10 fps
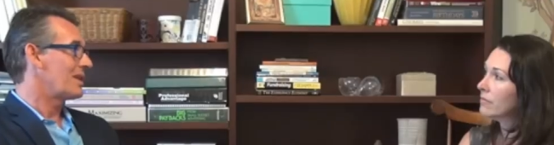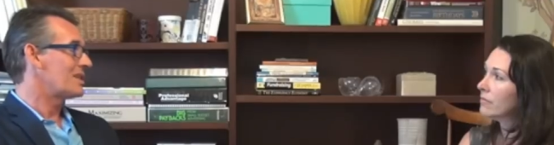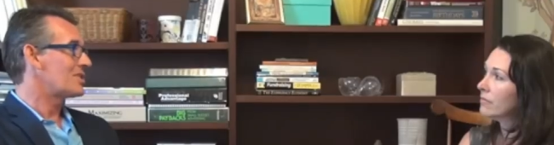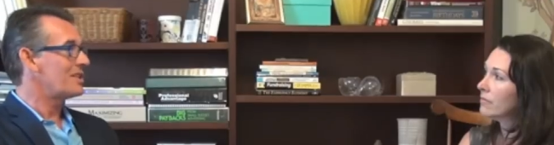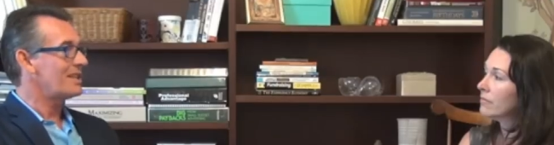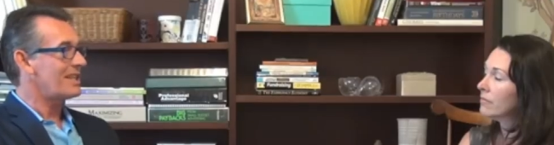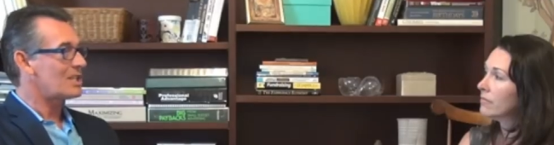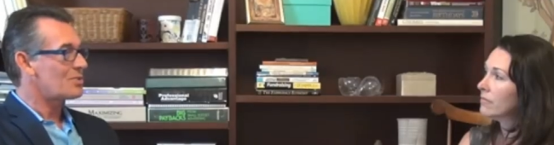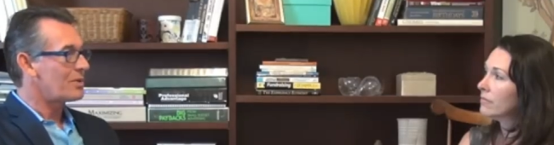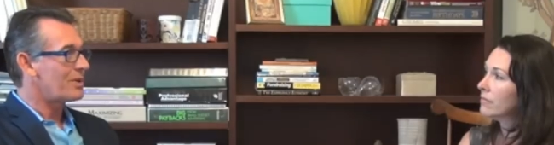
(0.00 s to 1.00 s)
Speaker 1: way. So I think
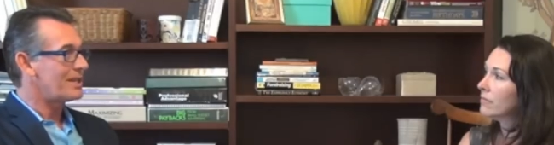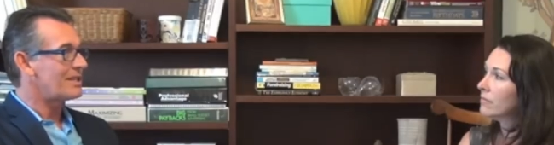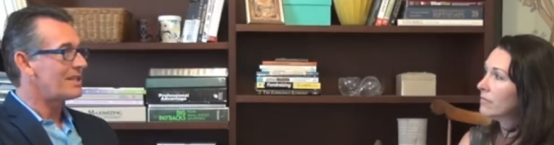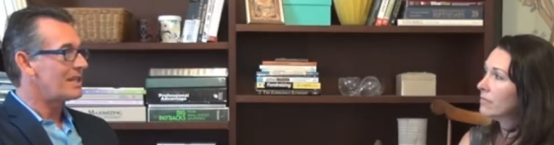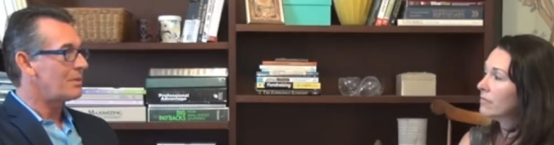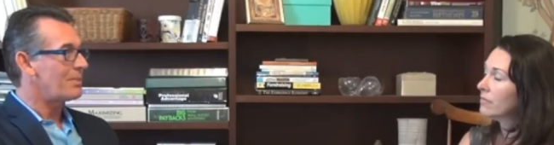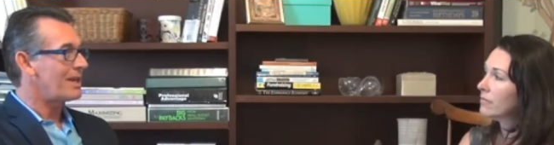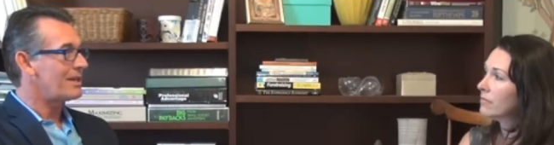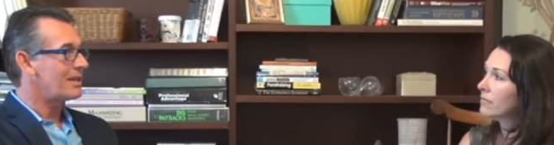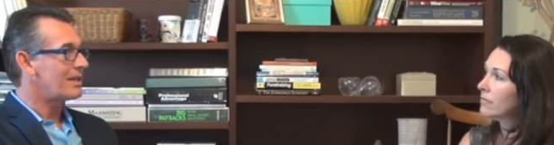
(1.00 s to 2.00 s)
that's one way that the
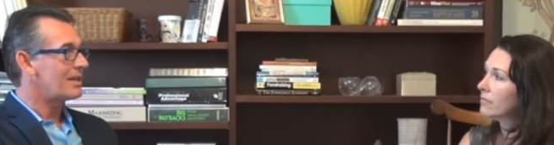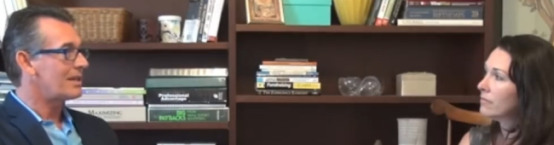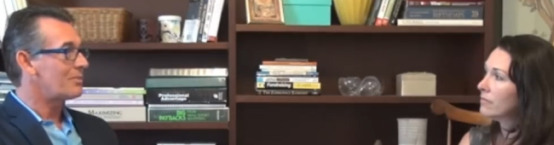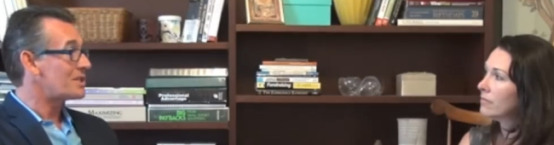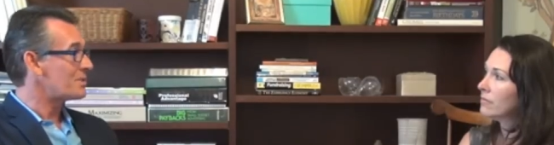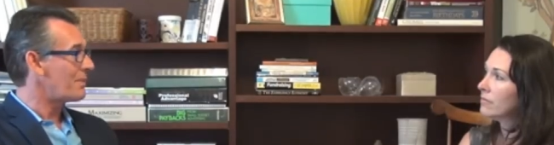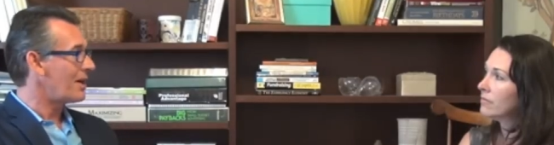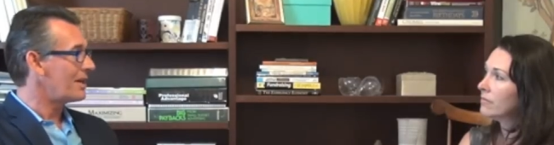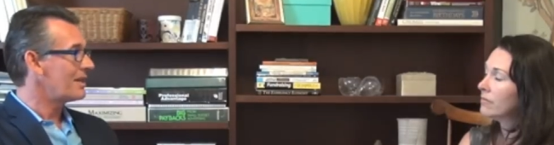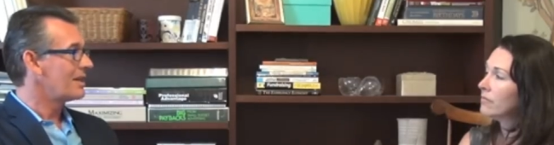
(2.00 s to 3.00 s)
independent can
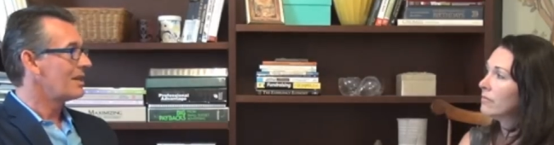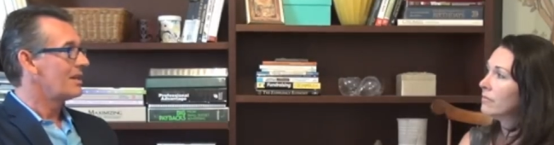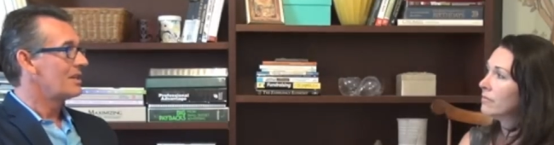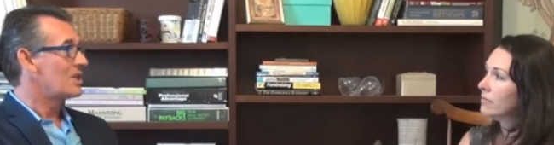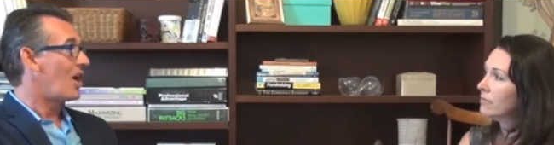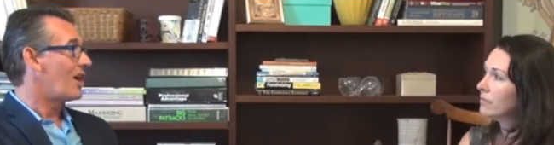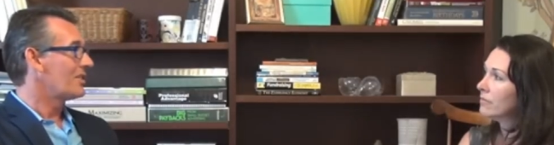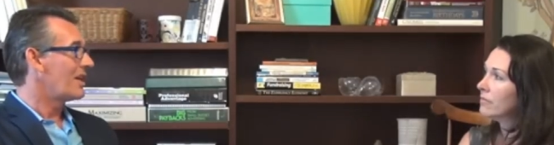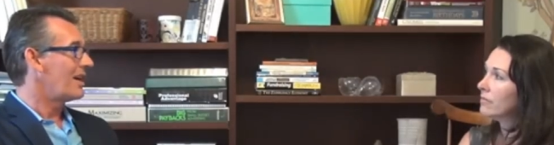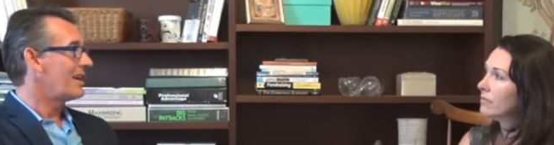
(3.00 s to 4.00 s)
respond to
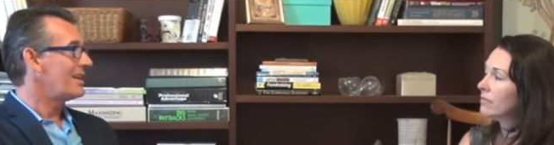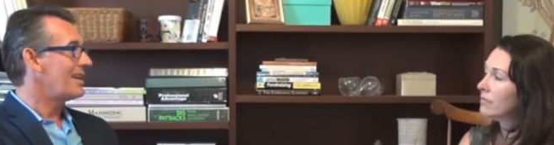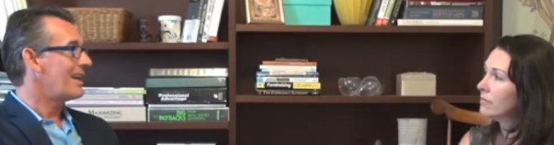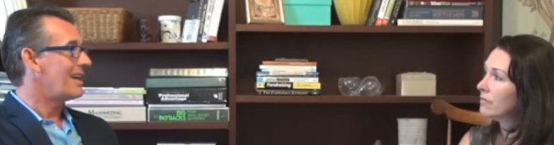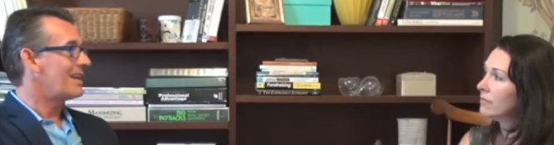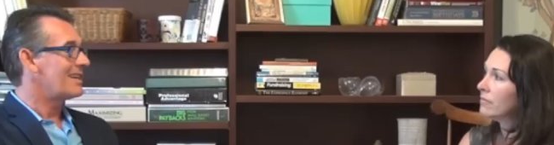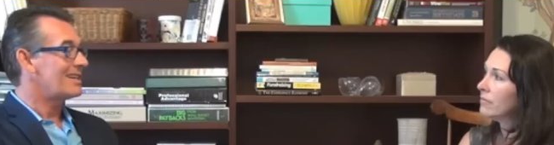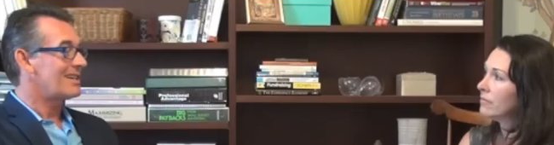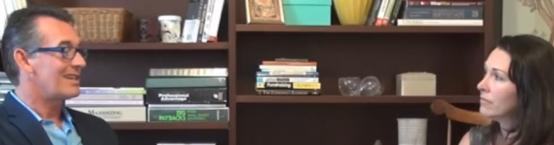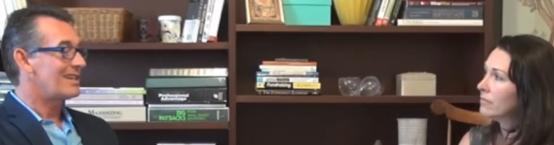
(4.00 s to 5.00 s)
online
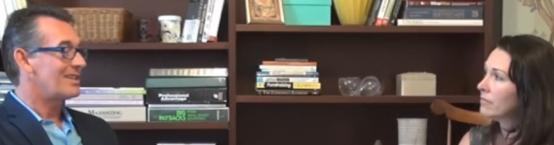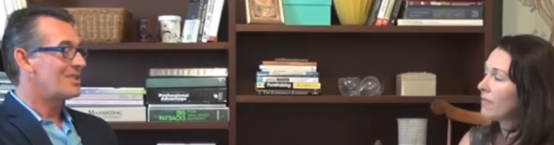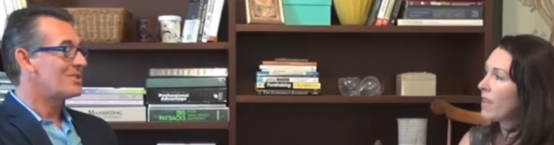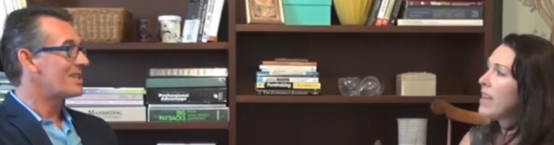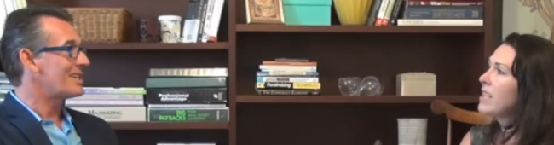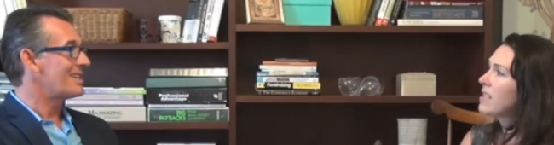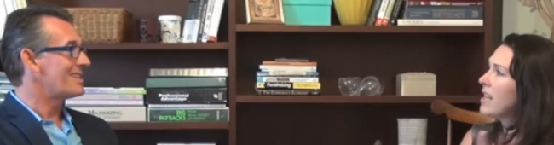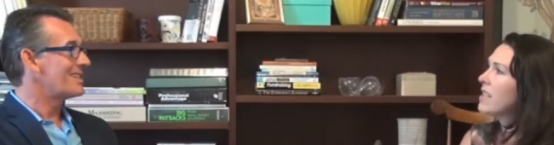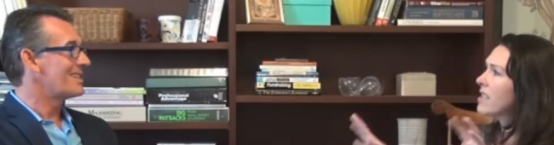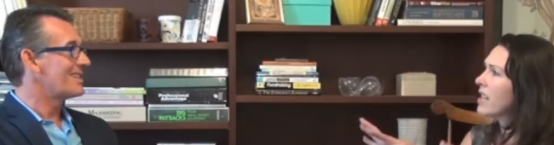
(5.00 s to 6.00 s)
and uh, use it. And
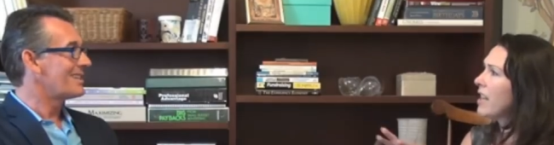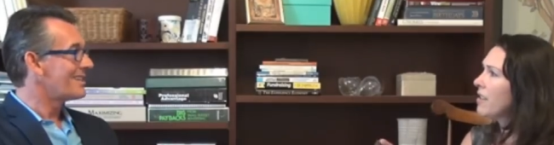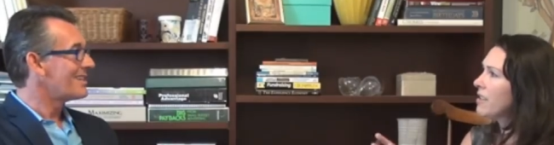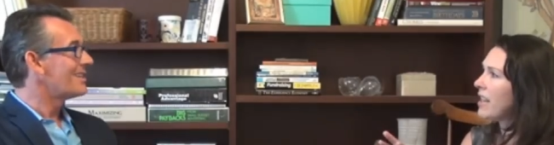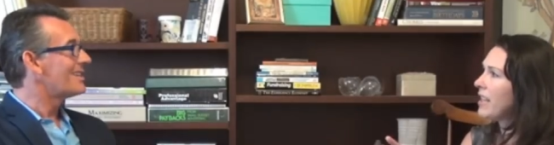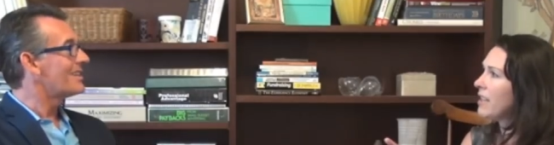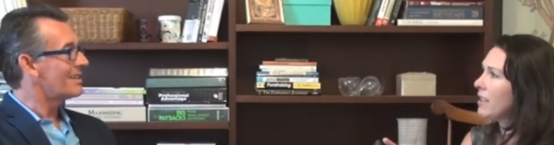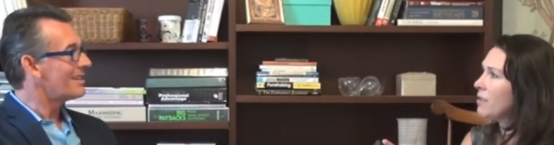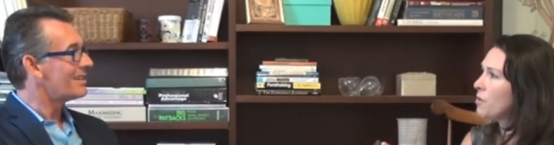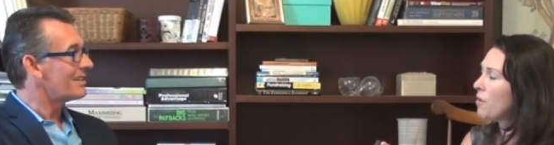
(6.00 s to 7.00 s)
it's at
Speaker 2: a scale that they
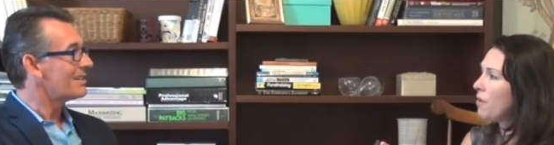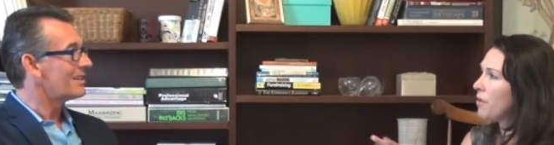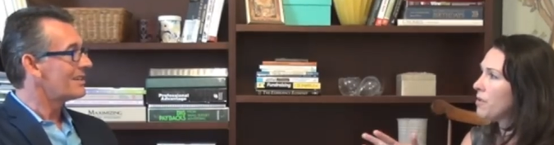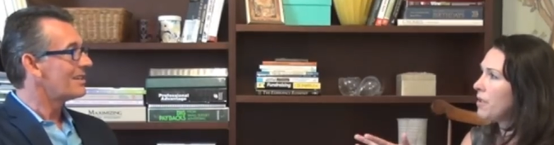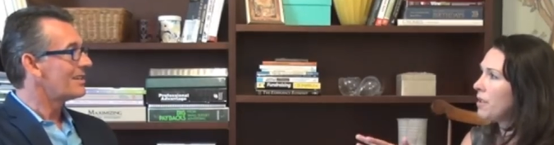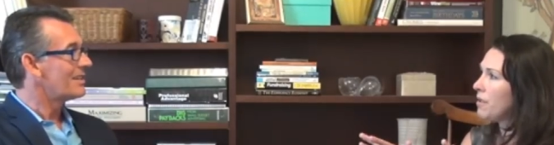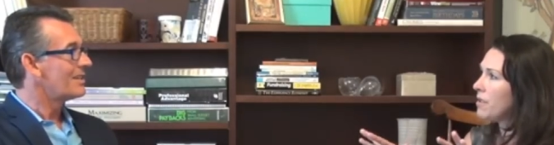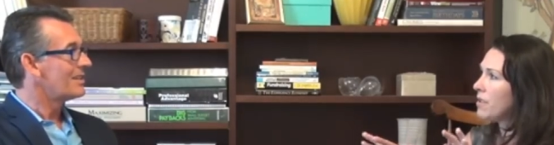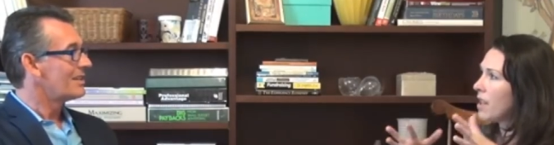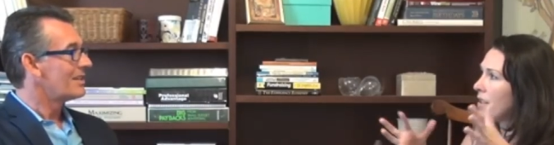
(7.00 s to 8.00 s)
can control too.
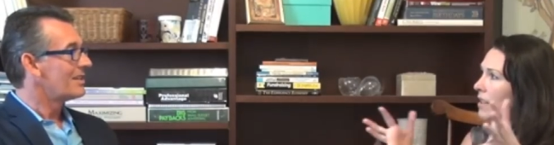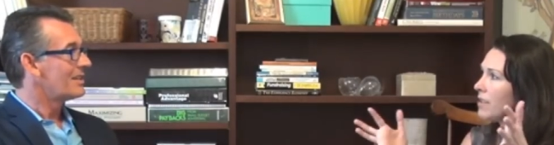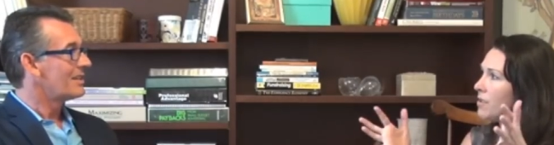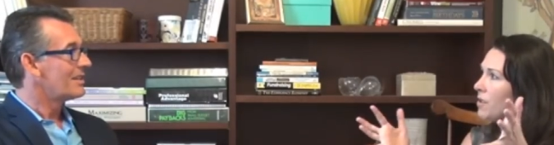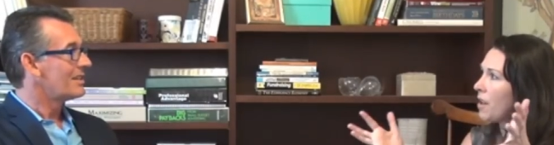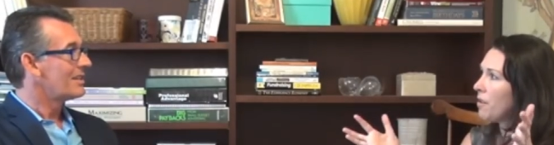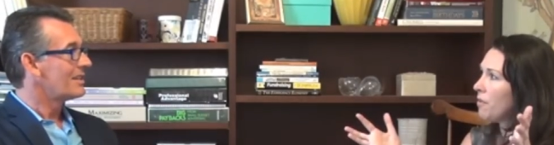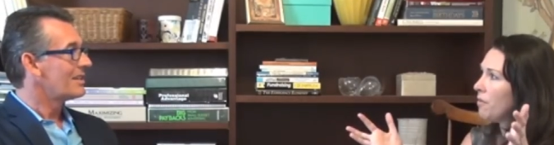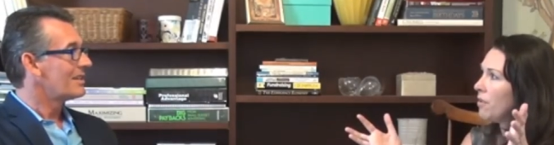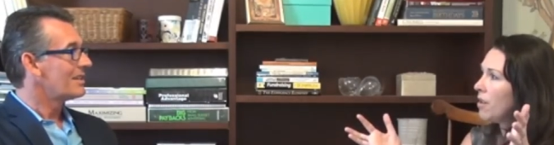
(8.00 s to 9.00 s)
It's not like
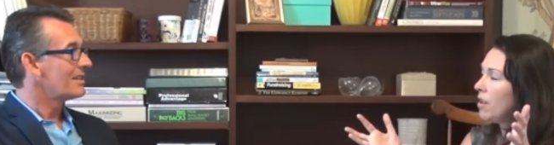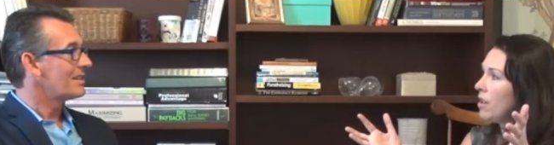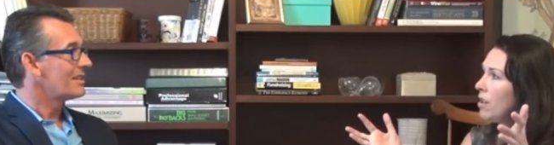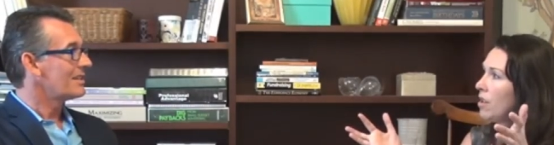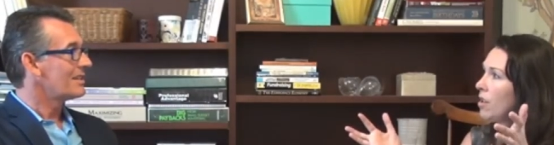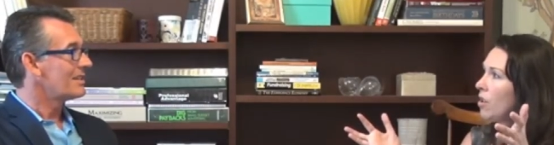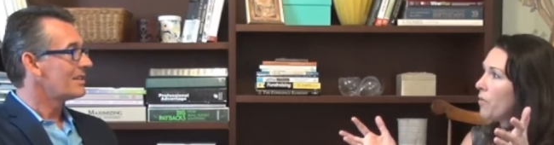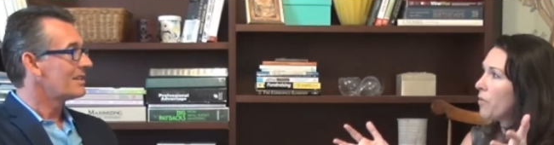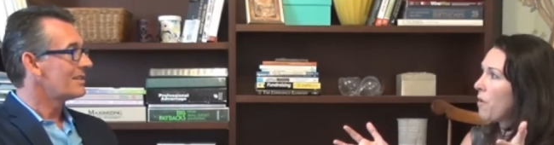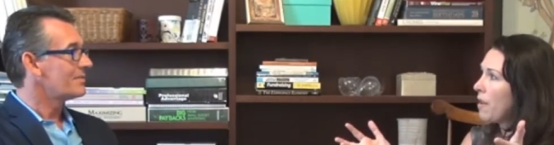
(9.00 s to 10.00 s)
so
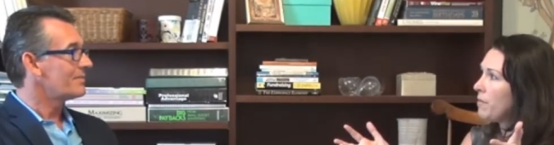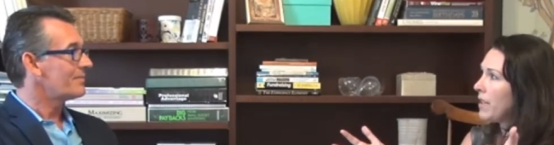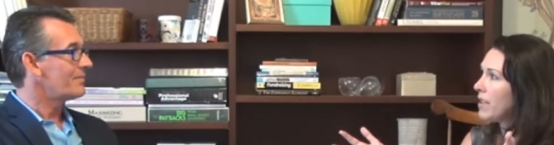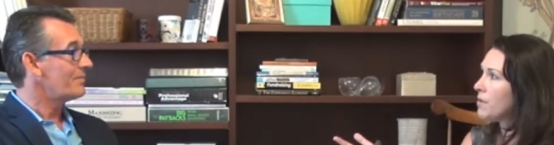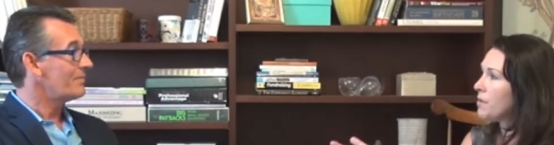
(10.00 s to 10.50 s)
overwhelming.